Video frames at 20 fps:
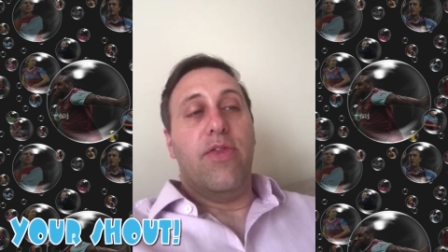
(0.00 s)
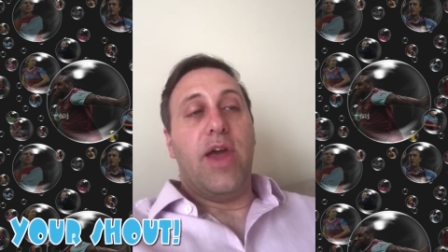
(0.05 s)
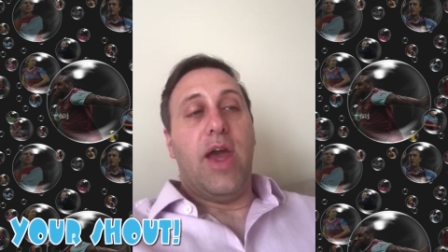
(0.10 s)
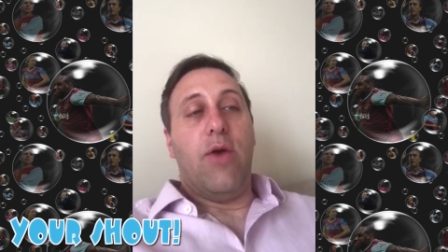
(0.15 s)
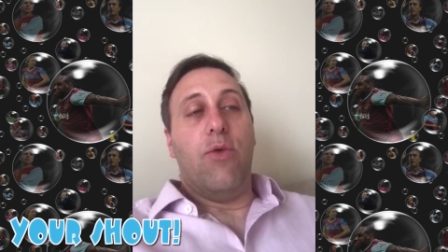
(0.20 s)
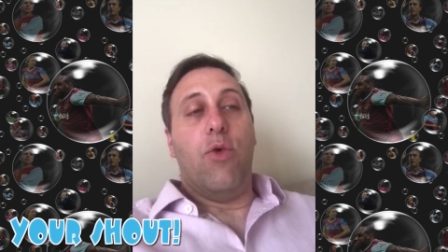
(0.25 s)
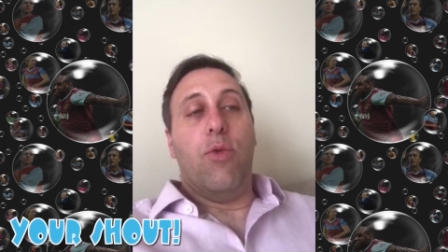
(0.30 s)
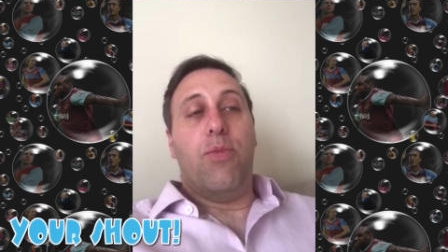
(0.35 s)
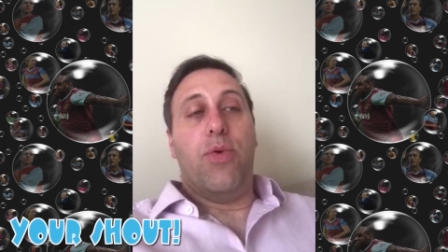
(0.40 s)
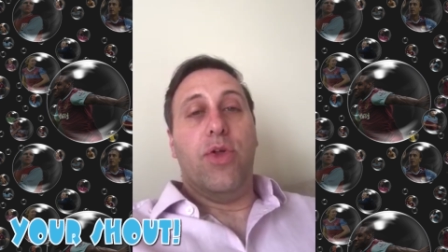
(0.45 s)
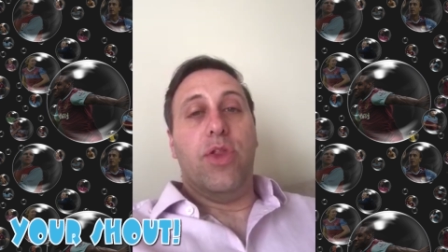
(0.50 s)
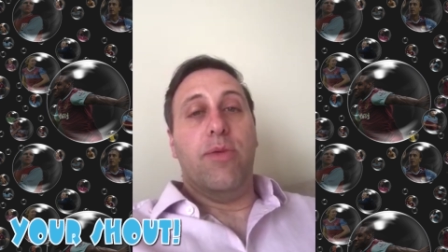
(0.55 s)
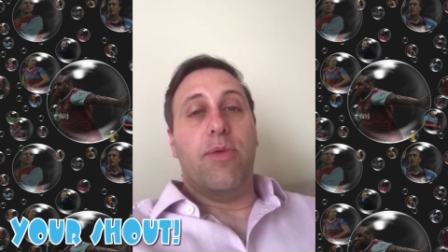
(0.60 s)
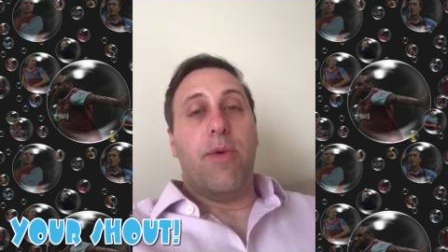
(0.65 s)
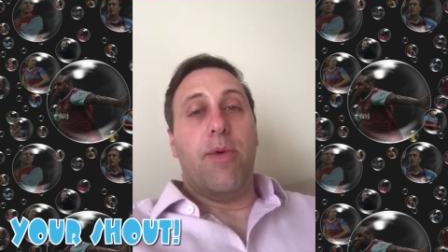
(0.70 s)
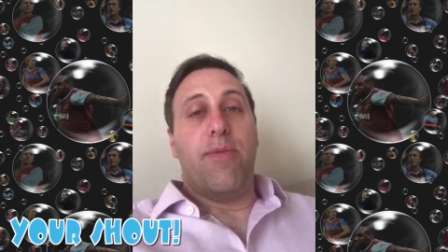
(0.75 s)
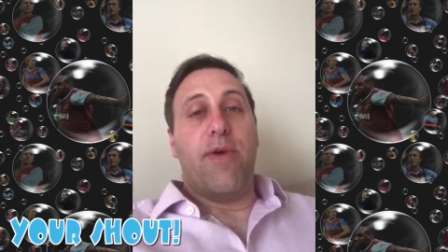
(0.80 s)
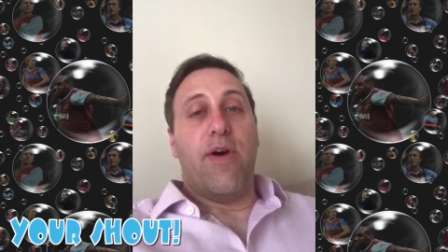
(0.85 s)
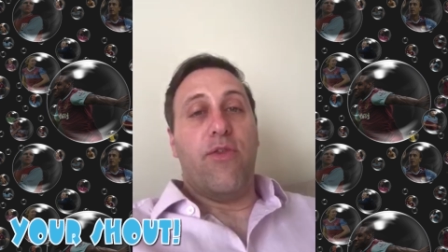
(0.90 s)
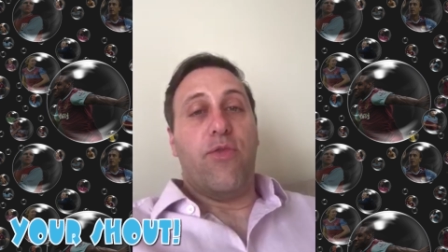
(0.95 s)
That will
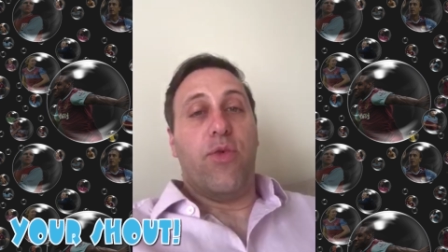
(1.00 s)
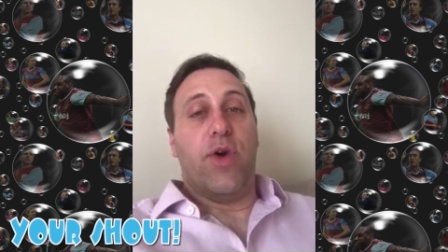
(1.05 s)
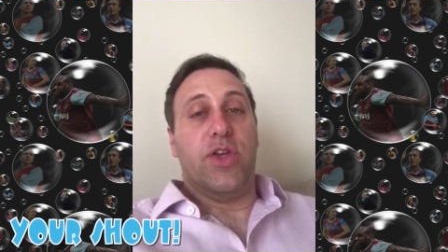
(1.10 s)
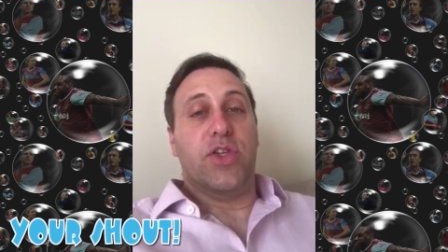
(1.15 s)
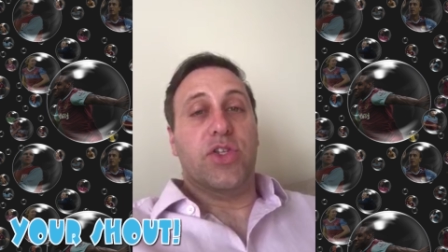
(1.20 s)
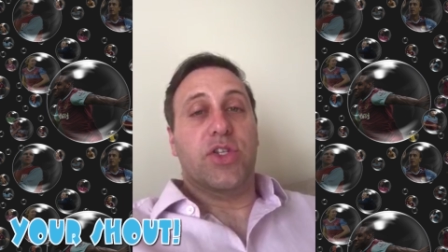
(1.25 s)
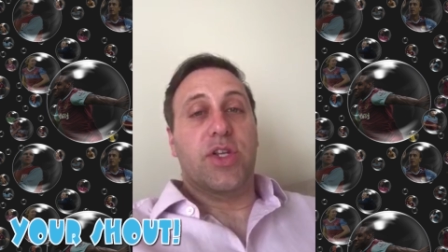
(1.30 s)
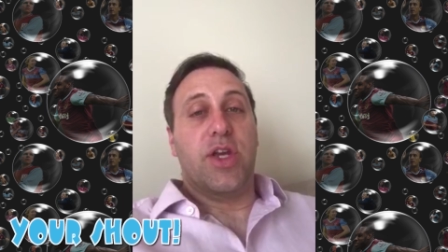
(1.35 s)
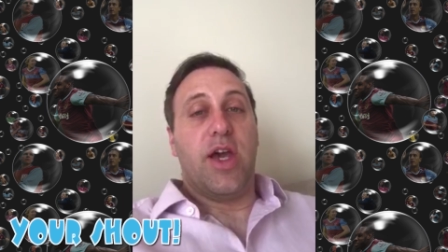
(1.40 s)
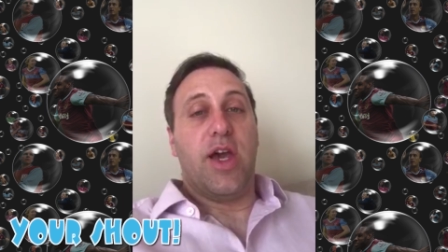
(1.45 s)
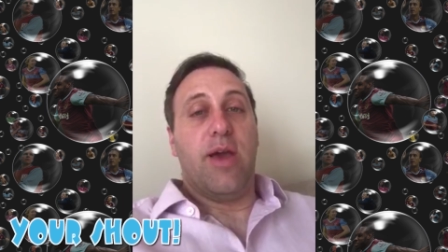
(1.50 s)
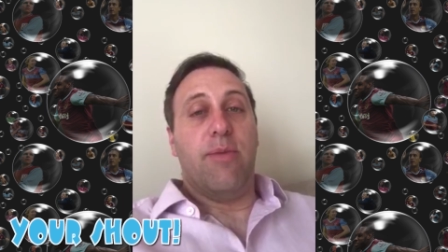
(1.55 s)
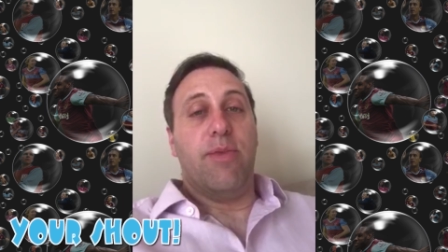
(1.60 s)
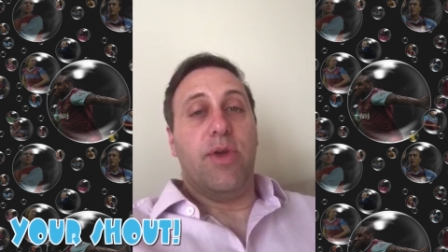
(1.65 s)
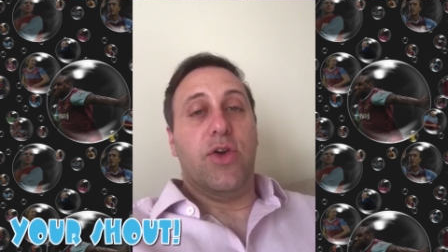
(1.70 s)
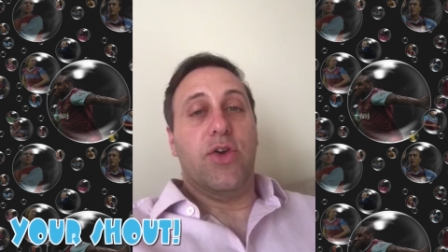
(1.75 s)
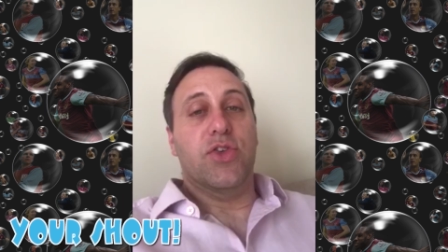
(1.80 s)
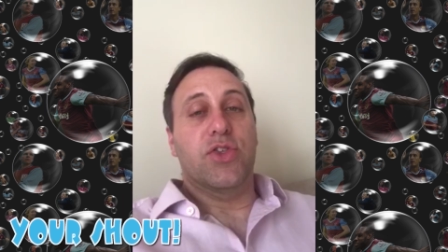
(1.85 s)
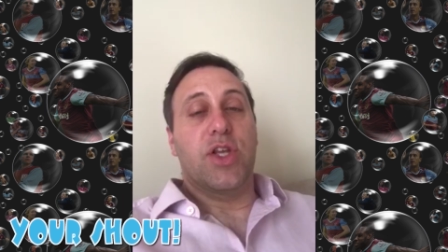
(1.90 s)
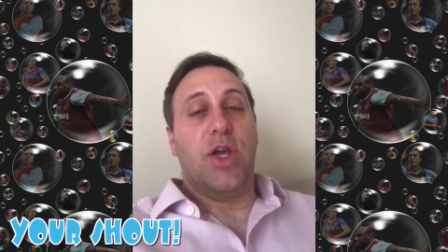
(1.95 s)
put them above West
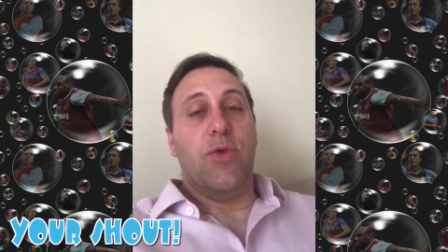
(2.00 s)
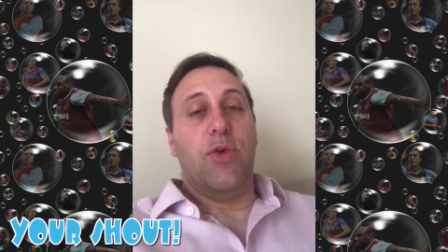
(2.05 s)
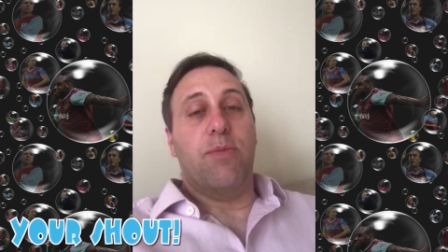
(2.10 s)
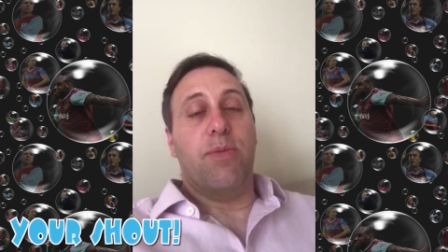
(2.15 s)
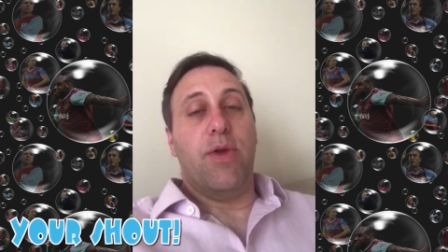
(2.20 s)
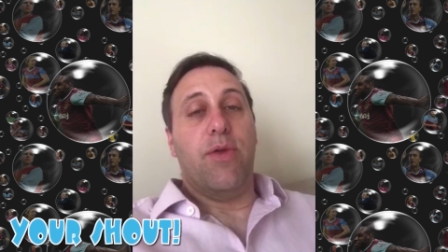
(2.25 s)
Ham because they